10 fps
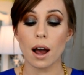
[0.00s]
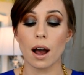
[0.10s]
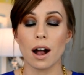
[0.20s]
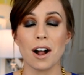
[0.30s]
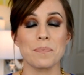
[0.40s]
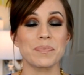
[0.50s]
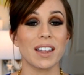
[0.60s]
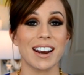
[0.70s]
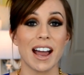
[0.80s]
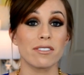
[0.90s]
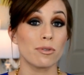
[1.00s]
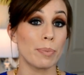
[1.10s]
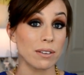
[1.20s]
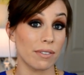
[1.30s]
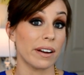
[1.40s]
um, and I've
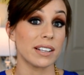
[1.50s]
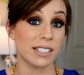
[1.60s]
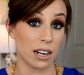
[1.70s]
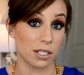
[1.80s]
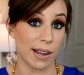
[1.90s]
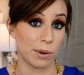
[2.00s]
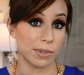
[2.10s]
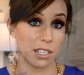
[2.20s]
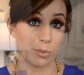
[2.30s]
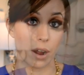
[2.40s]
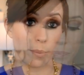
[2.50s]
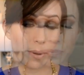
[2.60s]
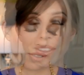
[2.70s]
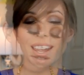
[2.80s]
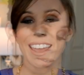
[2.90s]
been very satisfied with these brow
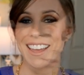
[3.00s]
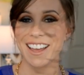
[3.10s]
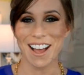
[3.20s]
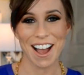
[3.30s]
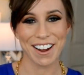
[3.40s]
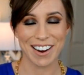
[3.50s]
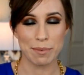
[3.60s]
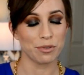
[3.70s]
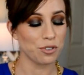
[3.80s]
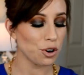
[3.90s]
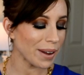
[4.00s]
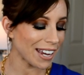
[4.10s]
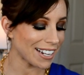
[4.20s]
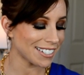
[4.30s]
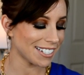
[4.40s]
pencils. Alright, before we
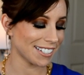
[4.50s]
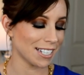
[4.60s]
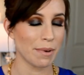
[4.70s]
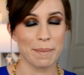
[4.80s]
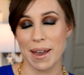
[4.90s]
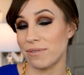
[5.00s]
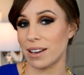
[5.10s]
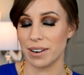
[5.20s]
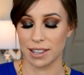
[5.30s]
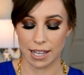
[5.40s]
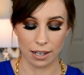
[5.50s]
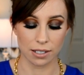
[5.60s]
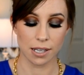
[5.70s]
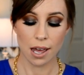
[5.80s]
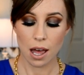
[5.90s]
get into some of my favorite
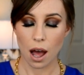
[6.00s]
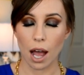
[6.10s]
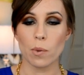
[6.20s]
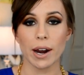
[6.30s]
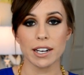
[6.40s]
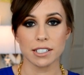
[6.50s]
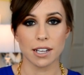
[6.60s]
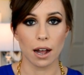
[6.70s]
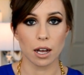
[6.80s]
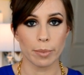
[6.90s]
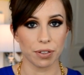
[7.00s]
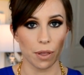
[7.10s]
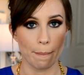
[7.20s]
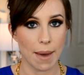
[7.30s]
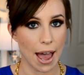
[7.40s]
things, I wanted to talk about
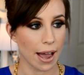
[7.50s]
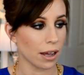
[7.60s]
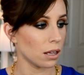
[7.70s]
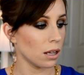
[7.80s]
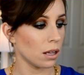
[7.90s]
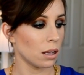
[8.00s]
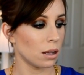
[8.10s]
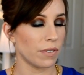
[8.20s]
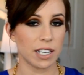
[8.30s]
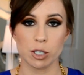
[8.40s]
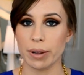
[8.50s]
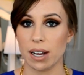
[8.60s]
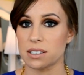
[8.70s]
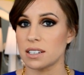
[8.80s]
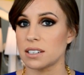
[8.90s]
the MAC Fix
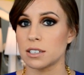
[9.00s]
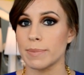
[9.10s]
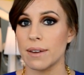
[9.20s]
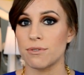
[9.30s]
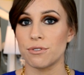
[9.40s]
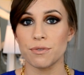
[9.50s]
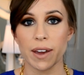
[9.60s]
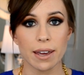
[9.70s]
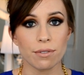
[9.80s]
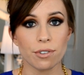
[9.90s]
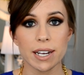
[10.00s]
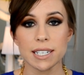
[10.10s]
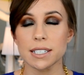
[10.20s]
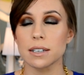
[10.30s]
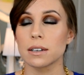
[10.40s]
Plus. This is my
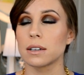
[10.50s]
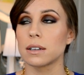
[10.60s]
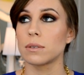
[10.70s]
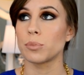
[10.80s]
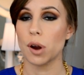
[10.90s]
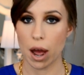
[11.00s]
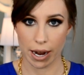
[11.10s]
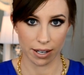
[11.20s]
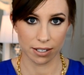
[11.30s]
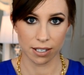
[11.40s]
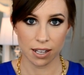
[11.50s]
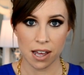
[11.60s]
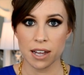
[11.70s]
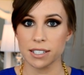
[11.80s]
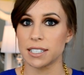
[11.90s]
favorite product
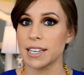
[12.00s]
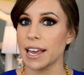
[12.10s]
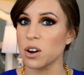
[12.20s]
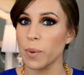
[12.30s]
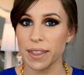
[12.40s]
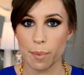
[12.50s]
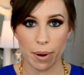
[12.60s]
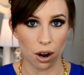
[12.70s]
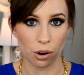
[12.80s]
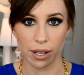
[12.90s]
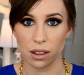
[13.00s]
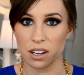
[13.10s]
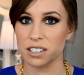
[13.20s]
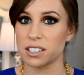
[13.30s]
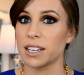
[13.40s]
to take away that powdery
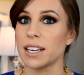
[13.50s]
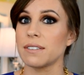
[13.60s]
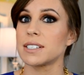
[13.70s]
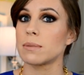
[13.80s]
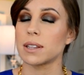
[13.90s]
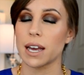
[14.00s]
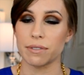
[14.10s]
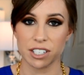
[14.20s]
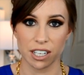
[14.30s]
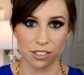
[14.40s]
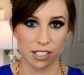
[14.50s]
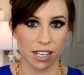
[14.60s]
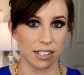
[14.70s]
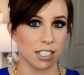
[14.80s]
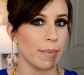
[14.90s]
look, to give some life to your
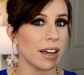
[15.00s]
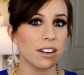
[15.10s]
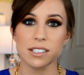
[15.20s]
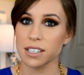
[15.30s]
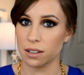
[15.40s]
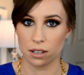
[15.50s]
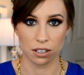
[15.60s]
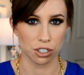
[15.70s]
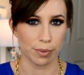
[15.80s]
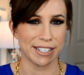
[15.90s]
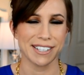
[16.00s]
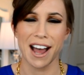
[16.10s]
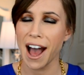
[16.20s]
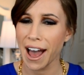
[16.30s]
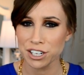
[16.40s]
skin, to make your skin look dewy, to
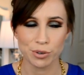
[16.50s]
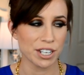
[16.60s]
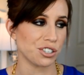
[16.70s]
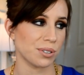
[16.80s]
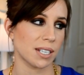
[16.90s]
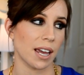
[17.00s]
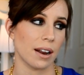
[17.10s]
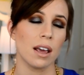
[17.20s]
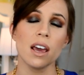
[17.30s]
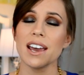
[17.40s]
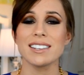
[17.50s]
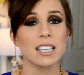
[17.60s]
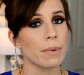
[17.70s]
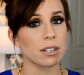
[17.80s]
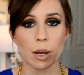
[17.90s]
hydrate your skin. It's
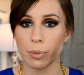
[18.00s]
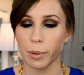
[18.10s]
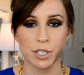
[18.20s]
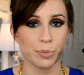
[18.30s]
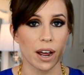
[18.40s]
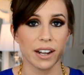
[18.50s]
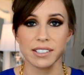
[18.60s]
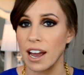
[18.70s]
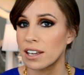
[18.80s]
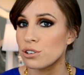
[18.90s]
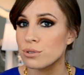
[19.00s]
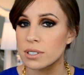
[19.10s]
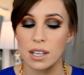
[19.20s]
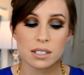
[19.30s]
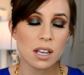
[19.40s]
a multi-purpose product. I use
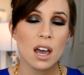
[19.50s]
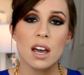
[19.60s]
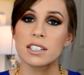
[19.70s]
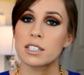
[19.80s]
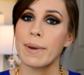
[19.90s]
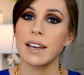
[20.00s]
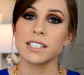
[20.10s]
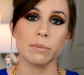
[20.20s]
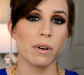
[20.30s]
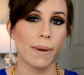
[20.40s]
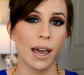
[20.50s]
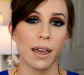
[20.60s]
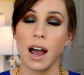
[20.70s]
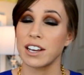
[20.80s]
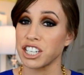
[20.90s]
this to make some of
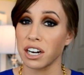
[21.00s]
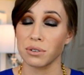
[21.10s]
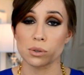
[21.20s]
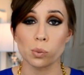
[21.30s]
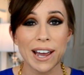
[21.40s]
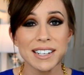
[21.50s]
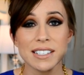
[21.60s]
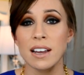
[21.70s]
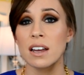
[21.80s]
my eyeshadows wet,